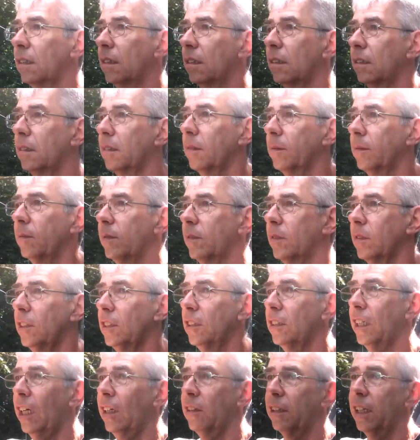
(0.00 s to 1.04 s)
You don't know
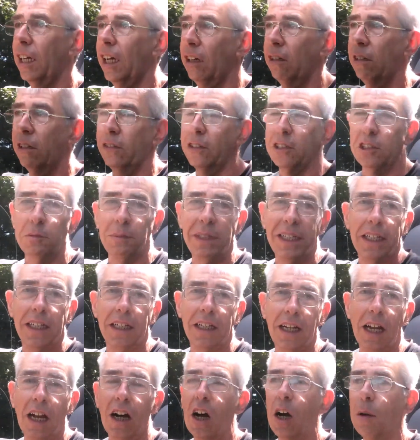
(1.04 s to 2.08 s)
if it's a bit carboned
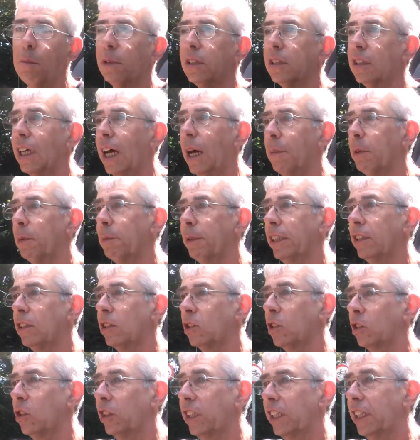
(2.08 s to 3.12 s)
up, a bit sooted up,
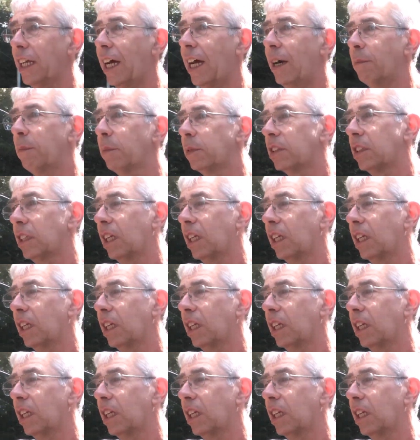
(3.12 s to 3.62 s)
so.